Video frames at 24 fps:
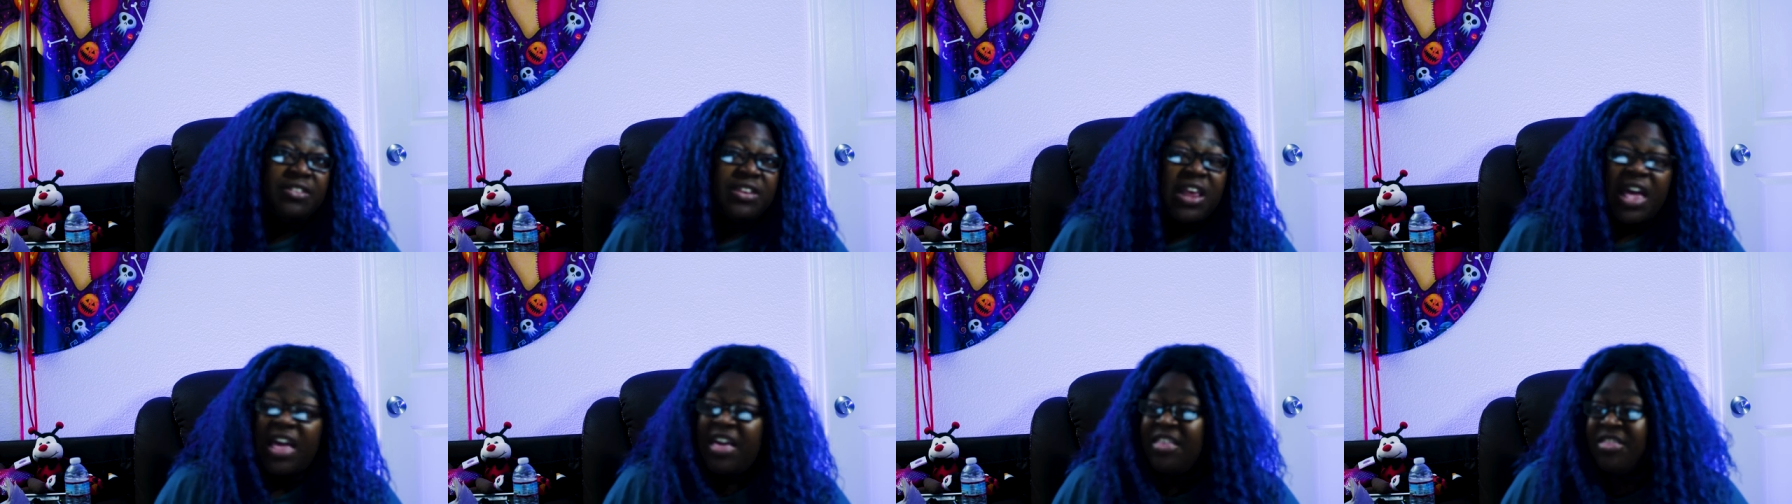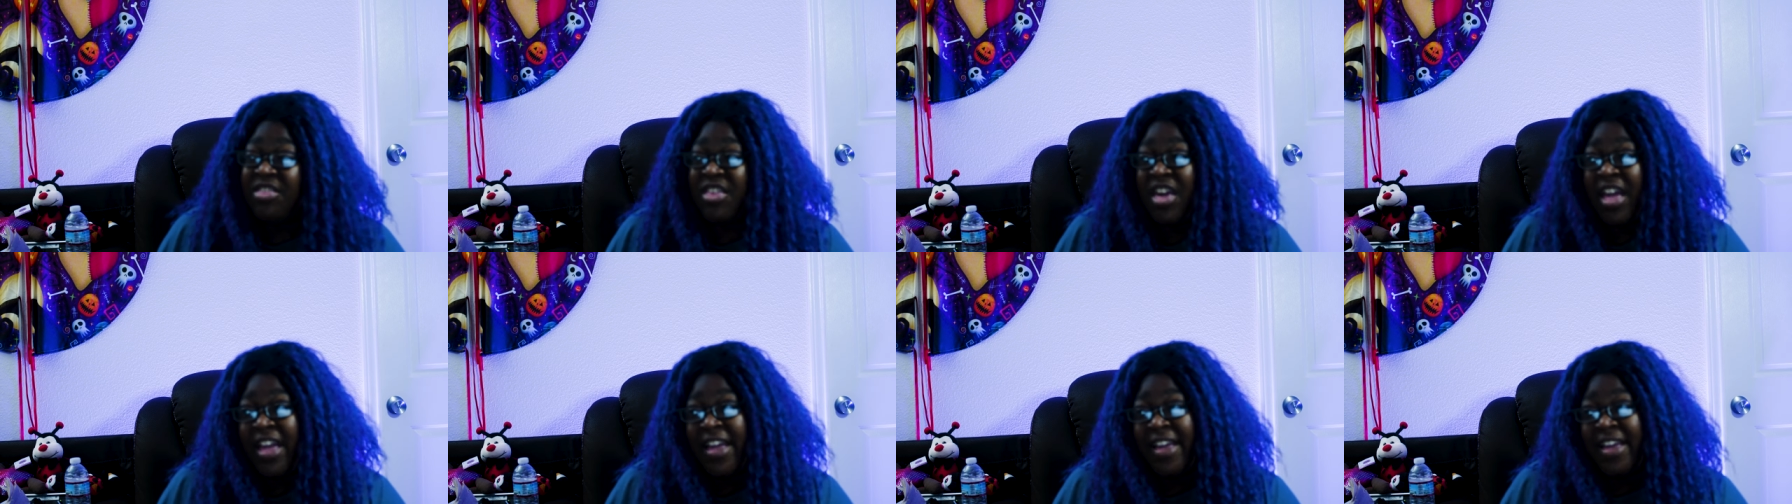
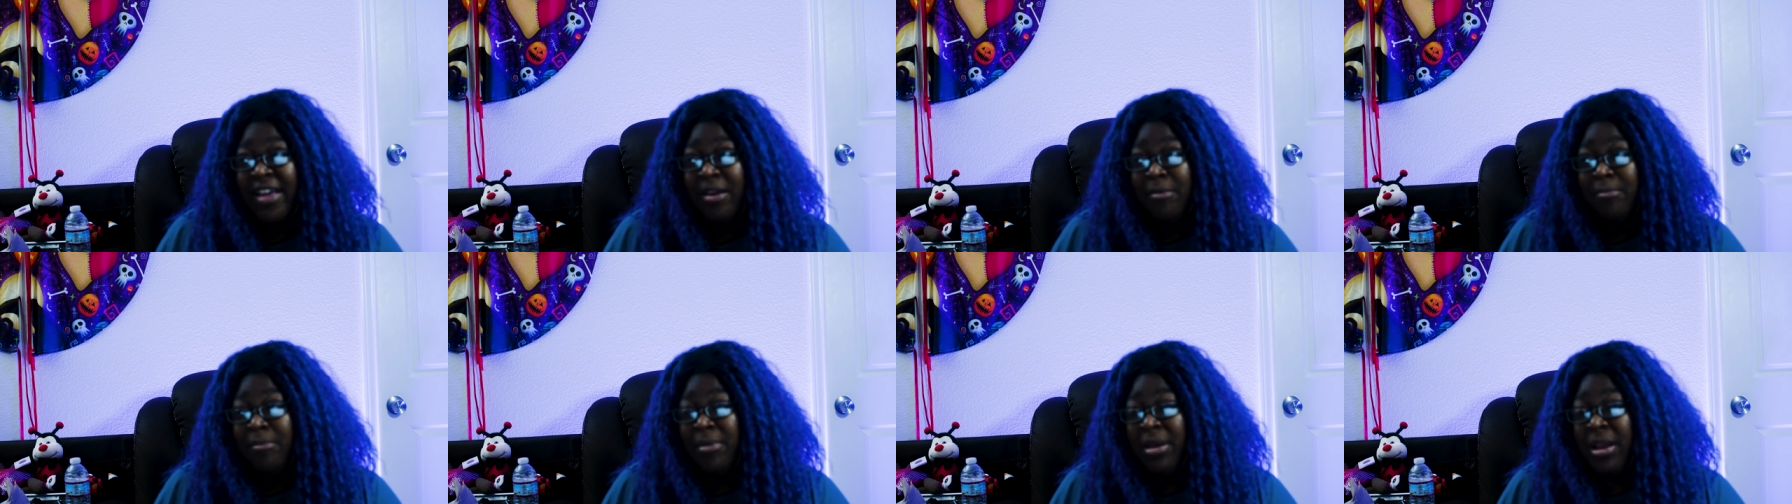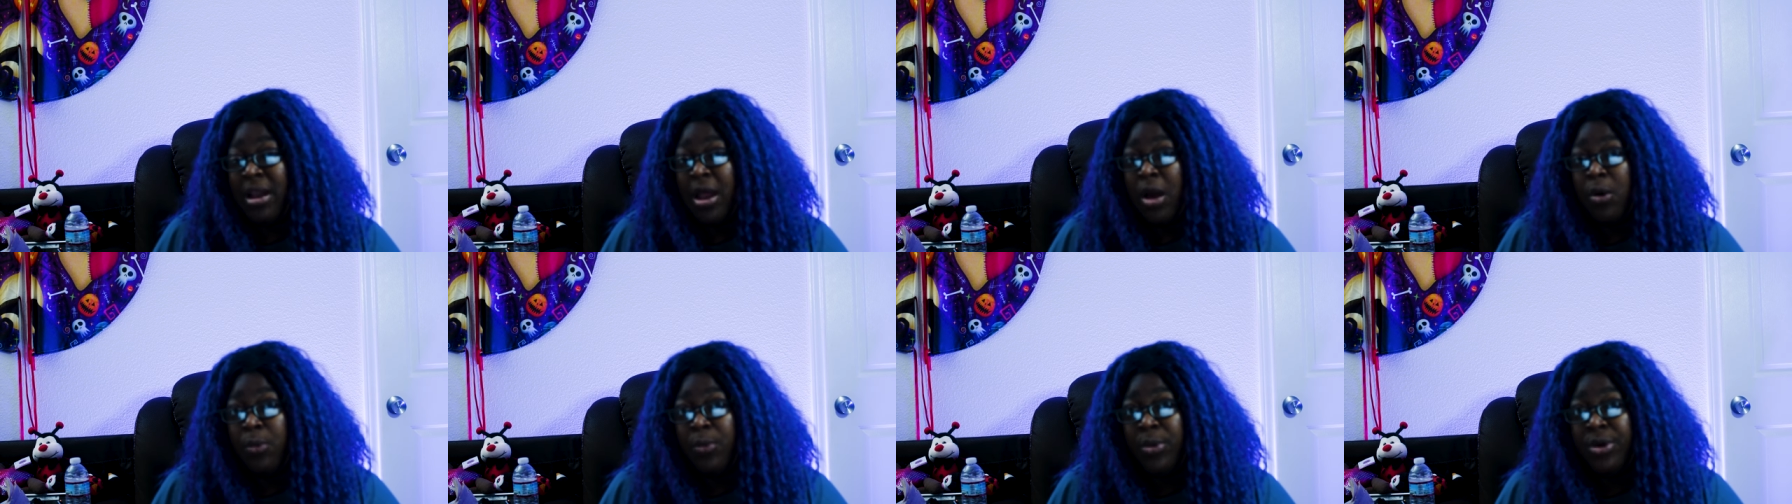They meet up
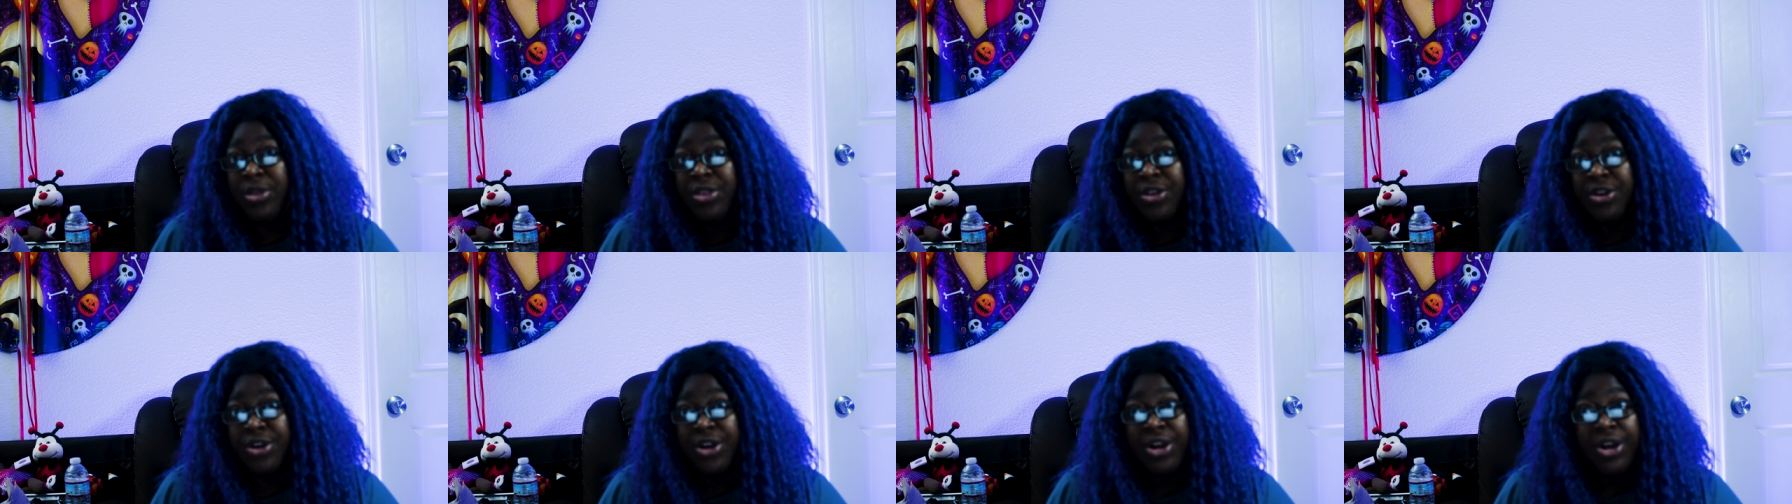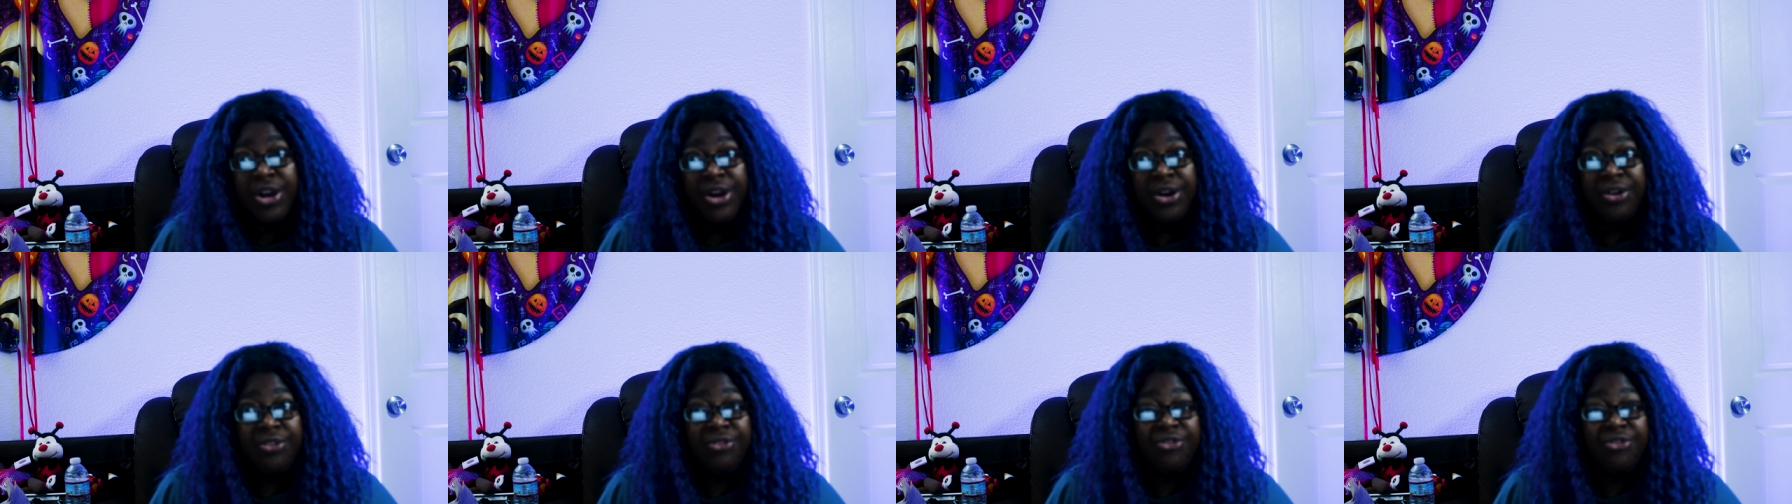with Irv.